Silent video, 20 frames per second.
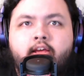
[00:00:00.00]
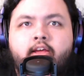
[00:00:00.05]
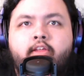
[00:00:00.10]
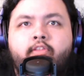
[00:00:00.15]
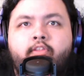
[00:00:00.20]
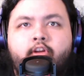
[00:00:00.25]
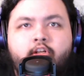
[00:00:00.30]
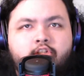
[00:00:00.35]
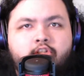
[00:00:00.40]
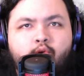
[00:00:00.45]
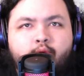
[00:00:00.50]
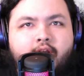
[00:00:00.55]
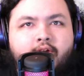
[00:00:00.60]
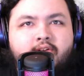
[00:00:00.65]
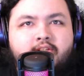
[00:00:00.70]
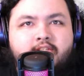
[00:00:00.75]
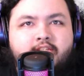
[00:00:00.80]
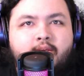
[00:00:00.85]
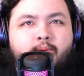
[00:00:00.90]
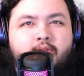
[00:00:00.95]
There's no
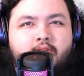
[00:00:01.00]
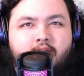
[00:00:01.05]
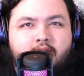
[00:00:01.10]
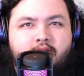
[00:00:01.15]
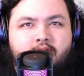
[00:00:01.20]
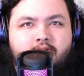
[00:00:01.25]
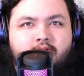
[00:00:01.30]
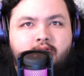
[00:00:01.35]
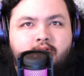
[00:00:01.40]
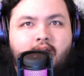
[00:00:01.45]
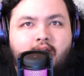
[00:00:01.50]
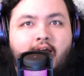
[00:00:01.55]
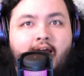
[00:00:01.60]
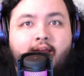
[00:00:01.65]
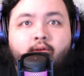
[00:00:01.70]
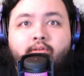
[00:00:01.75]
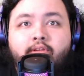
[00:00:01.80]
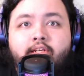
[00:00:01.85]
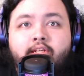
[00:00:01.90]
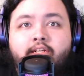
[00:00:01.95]
guarantee with this. I
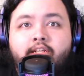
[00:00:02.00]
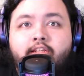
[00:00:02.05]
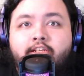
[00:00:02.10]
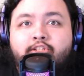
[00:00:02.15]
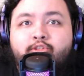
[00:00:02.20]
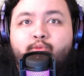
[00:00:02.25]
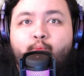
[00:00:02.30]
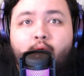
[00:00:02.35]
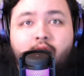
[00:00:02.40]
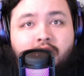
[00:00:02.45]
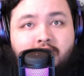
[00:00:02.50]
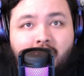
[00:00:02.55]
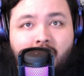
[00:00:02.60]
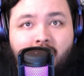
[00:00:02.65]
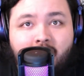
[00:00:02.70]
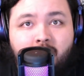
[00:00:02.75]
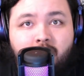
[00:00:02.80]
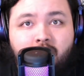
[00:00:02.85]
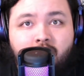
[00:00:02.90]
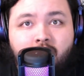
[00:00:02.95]
only did this one
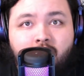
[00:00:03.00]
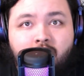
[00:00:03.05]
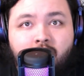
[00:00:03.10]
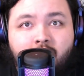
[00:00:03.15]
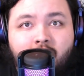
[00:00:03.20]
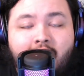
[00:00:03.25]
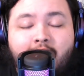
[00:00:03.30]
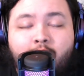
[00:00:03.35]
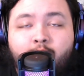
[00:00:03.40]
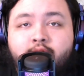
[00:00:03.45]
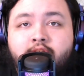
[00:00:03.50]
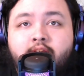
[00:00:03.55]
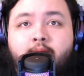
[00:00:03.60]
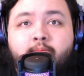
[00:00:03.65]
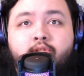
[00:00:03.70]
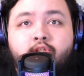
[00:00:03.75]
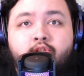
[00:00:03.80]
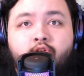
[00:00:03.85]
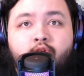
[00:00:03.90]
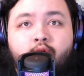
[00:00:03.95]
time. I was able
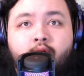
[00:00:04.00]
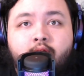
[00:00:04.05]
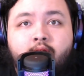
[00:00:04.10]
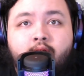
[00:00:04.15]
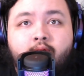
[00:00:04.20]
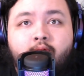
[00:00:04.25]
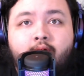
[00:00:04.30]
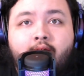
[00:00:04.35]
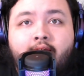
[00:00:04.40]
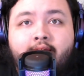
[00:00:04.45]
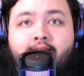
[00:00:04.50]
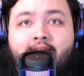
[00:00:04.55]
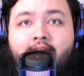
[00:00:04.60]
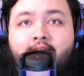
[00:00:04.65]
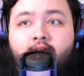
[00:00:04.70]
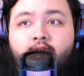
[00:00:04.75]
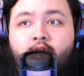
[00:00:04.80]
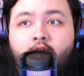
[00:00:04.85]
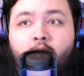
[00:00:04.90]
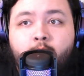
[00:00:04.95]
to do it. I
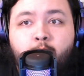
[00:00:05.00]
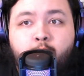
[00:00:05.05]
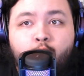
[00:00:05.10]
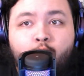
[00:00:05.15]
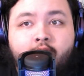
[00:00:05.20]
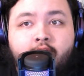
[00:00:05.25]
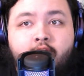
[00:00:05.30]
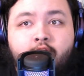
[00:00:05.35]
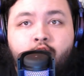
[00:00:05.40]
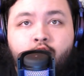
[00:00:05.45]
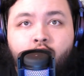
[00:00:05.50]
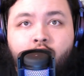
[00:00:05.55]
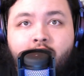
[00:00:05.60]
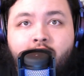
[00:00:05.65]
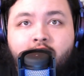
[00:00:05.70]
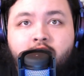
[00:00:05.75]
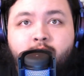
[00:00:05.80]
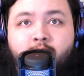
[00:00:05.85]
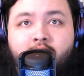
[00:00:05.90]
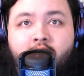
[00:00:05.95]
gave a pretty good
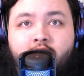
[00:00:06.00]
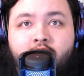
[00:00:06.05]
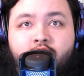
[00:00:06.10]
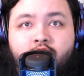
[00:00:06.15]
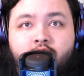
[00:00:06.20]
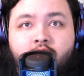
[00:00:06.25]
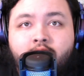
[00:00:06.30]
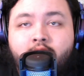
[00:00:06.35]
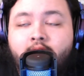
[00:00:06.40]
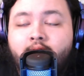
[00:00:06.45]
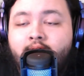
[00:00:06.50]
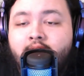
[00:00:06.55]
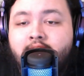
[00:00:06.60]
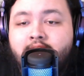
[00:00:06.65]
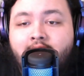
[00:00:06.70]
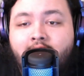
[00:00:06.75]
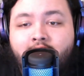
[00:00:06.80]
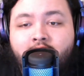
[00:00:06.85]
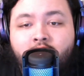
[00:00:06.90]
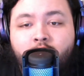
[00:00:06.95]
explanation of
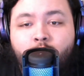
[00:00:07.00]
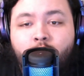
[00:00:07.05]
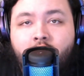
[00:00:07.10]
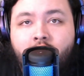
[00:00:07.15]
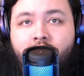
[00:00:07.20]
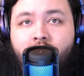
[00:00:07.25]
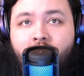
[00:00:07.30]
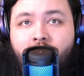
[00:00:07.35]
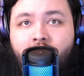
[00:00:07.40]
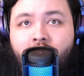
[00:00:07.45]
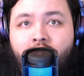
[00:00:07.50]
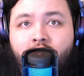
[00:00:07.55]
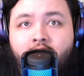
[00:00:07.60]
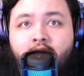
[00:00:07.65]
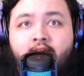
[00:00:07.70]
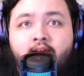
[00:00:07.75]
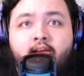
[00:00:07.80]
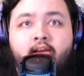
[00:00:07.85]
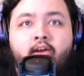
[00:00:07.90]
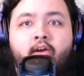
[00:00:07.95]
exactly what I did,
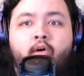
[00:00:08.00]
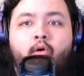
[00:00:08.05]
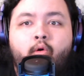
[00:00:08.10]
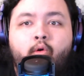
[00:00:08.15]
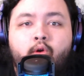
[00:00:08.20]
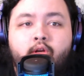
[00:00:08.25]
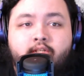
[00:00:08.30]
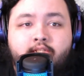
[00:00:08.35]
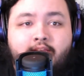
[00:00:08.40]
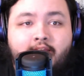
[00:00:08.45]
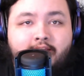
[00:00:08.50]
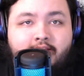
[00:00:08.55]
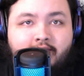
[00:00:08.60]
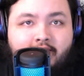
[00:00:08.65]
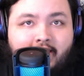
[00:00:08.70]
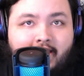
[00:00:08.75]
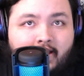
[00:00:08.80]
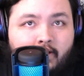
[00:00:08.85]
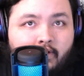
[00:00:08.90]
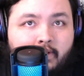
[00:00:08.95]
or exactly
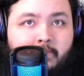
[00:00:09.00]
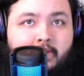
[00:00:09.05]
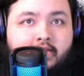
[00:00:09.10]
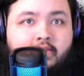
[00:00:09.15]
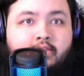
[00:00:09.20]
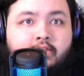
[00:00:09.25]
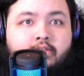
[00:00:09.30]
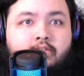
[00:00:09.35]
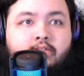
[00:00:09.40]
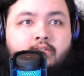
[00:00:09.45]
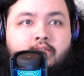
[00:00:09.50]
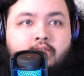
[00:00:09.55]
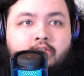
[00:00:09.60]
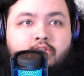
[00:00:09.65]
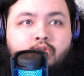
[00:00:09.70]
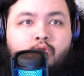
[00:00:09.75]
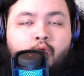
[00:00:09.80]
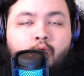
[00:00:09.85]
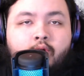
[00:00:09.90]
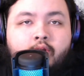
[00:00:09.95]
how I make these
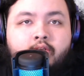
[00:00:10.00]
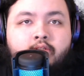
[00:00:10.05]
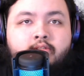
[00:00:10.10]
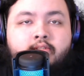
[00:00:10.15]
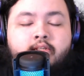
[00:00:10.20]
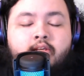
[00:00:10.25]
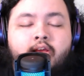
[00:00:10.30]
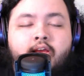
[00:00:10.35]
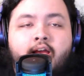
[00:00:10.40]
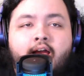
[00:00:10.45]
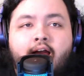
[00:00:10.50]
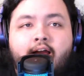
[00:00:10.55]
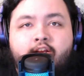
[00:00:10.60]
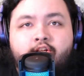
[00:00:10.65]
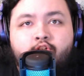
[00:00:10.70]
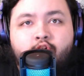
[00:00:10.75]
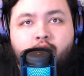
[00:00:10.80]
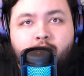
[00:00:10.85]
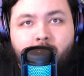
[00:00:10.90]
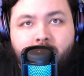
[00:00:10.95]
stories. I
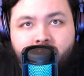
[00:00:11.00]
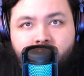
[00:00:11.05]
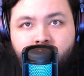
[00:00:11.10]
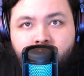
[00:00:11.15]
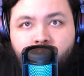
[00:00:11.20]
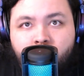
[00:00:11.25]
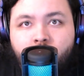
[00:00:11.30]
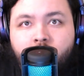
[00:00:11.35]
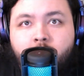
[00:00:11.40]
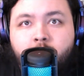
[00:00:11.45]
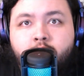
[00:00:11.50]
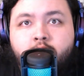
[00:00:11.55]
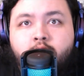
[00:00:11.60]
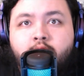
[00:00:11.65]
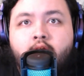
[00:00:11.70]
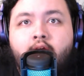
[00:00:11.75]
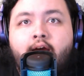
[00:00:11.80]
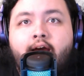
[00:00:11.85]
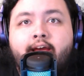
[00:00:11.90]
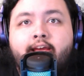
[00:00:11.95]
showed my scripts.
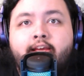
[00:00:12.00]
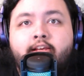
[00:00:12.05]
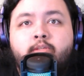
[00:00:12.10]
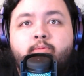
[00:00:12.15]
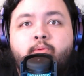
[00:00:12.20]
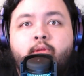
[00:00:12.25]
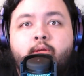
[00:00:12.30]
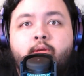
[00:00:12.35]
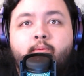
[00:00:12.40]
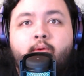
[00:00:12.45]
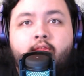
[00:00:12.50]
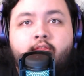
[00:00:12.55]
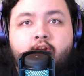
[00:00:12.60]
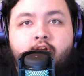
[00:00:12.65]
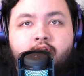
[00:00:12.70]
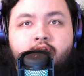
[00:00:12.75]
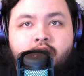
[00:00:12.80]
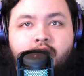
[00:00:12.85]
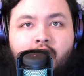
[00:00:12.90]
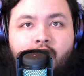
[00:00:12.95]
I explained why
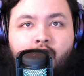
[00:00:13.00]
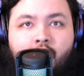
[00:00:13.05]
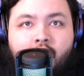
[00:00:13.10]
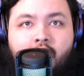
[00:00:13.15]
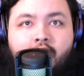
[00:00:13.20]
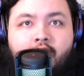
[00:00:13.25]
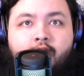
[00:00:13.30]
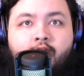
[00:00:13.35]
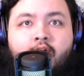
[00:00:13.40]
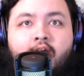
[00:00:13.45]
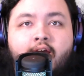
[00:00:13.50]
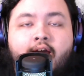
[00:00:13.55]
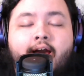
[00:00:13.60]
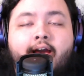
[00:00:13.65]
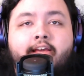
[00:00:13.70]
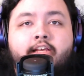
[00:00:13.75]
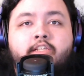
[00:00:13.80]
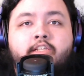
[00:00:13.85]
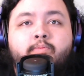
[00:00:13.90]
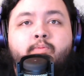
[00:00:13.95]
there's narrative. I
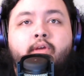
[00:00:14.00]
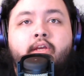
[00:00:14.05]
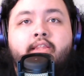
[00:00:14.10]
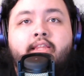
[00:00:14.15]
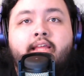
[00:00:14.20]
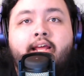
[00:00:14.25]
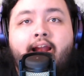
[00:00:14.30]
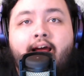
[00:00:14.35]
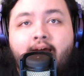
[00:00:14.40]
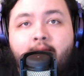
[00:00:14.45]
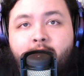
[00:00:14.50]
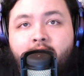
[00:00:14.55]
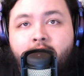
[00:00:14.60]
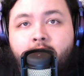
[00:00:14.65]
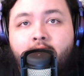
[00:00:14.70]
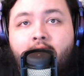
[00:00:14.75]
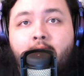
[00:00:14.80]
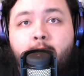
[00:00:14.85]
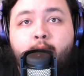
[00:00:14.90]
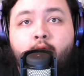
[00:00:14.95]
explained that
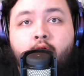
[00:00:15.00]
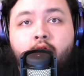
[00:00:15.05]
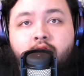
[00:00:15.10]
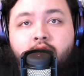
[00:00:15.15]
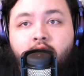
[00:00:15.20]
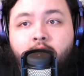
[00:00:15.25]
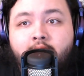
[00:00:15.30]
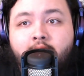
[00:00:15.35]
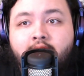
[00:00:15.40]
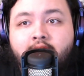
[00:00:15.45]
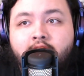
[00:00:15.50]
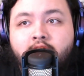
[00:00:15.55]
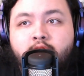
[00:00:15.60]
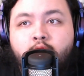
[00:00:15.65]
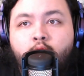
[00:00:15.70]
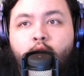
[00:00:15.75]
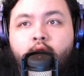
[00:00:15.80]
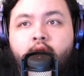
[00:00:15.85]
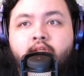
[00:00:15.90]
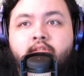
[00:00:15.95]
I personally made these
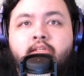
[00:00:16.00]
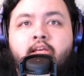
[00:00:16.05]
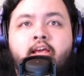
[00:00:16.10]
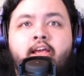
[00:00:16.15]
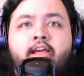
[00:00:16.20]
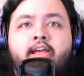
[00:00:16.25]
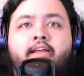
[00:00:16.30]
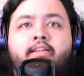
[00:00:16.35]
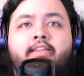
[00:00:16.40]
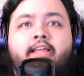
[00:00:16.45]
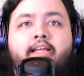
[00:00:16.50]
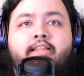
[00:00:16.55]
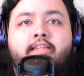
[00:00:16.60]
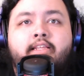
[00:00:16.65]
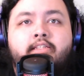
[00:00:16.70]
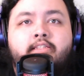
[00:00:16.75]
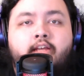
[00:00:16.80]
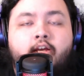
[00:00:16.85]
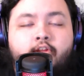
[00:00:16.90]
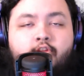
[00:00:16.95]
stories, that
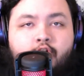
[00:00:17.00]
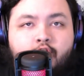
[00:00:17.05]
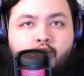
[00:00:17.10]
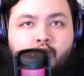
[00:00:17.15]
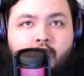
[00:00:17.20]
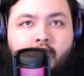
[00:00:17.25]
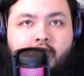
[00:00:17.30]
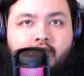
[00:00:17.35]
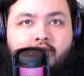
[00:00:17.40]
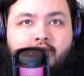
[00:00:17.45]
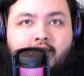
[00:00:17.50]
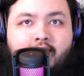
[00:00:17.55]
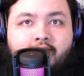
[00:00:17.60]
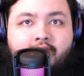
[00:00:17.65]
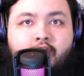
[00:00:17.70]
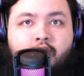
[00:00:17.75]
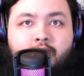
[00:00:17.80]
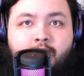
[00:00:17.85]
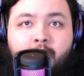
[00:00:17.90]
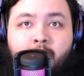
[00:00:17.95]
that
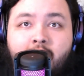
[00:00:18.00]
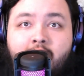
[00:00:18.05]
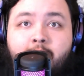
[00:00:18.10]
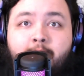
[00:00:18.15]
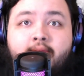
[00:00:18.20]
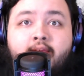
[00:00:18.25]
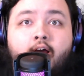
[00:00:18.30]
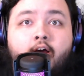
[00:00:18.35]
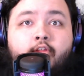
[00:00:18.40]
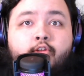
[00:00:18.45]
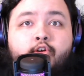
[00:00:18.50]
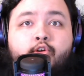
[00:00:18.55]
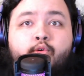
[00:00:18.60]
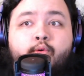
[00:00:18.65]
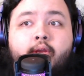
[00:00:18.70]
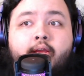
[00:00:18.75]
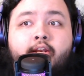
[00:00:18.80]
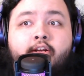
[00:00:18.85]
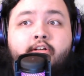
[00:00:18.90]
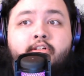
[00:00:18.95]
there may be other
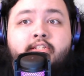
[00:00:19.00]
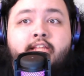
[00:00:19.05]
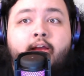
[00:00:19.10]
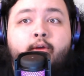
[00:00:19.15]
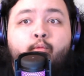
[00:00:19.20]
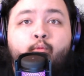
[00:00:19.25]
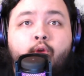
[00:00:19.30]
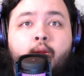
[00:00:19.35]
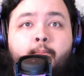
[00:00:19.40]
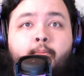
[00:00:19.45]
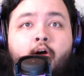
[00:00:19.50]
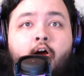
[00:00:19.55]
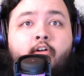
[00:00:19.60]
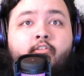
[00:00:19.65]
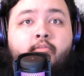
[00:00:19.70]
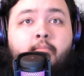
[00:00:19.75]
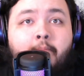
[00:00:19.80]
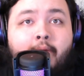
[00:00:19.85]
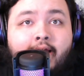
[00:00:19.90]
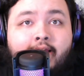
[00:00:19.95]
creators that rip off
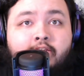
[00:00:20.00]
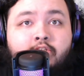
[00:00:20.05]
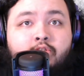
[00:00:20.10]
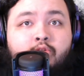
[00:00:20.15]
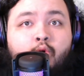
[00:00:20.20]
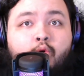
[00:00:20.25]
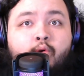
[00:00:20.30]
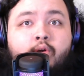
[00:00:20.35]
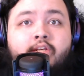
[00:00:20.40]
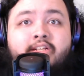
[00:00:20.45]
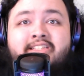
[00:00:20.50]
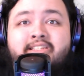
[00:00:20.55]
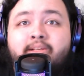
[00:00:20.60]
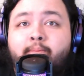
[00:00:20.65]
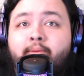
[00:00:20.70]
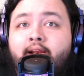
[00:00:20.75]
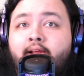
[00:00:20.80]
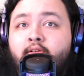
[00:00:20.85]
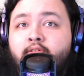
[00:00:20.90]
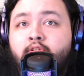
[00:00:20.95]
my stories,
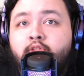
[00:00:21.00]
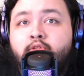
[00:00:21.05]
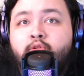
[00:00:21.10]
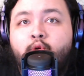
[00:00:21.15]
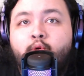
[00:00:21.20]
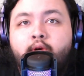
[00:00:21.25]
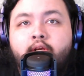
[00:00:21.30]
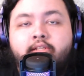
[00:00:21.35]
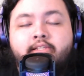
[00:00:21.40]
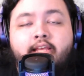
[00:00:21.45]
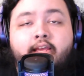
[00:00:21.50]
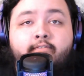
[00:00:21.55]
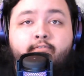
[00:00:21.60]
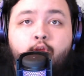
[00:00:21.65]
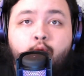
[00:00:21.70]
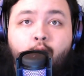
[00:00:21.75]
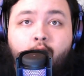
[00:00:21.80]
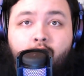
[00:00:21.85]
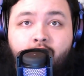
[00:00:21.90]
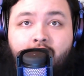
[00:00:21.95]
someone else's stories. If you
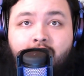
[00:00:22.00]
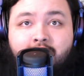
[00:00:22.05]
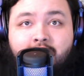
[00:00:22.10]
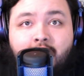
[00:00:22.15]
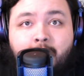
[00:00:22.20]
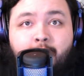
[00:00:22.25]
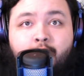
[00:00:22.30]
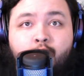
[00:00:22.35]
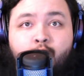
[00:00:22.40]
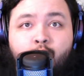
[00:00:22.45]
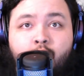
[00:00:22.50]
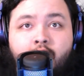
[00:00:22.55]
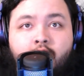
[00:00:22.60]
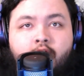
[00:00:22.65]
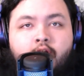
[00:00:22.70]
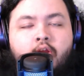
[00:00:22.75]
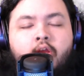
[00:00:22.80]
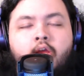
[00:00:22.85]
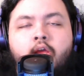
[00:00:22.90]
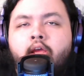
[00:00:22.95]
are that type of
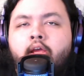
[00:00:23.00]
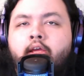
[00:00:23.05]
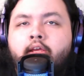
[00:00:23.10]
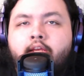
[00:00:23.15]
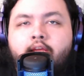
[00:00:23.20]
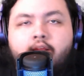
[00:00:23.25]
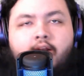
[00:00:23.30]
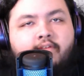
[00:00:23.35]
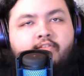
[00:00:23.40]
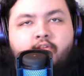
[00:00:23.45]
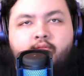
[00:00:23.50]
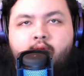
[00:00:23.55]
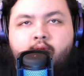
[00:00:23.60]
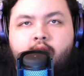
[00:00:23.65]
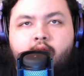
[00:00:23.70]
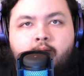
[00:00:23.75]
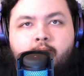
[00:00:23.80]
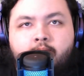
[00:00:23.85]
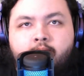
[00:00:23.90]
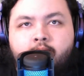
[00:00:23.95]
creator, get off the
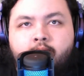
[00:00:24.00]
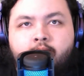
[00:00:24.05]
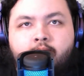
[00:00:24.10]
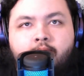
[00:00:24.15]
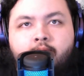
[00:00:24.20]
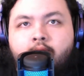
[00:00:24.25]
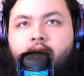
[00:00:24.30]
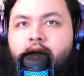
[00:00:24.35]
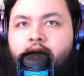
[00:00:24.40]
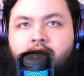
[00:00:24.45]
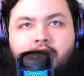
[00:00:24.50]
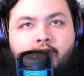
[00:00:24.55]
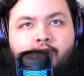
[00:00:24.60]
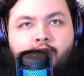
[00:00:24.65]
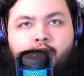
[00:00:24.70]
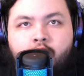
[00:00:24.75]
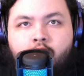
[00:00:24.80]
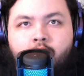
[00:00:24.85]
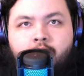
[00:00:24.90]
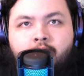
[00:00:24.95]
video. This is not for
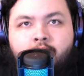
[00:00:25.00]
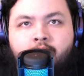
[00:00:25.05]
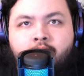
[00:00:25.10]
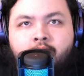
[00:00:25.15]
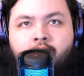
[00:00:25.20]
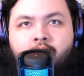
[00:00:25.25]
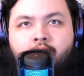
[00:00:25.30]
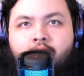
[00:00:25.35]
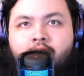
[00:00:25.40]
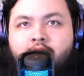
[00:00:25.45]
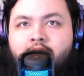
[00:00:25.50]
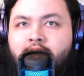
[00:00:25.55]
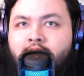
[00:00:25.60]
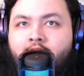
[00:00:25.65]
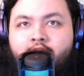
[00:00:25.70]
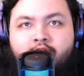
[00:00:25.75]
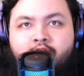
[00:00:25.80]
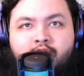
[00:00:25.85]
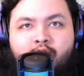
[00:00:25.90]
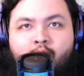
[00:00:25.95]
you. This is not
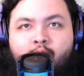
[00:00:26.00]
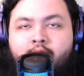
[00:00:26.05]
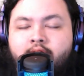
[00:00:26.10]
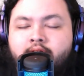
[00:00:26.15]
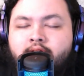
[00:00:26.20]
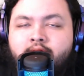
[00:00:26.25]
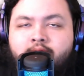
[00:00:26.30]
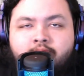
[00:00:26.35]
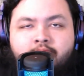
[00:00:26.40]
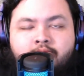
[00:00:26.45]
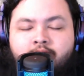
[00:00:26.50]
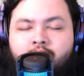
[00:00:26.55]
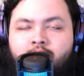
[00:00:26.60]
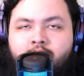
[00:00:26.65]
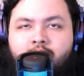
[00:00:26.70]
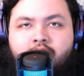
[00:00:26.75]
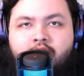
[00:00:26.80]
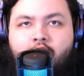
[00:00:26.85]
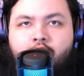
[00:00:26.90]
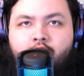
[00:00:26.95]
your stories.
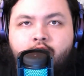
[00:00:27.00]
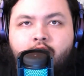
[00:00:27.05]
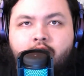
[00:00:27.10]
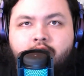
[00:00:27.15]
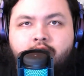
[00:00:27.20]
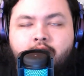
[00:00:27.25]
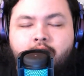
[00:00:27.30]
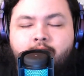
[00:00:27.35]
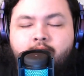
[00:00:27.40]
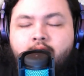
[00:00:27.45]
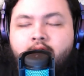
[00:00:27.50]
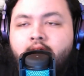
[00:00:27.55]
It's not your content.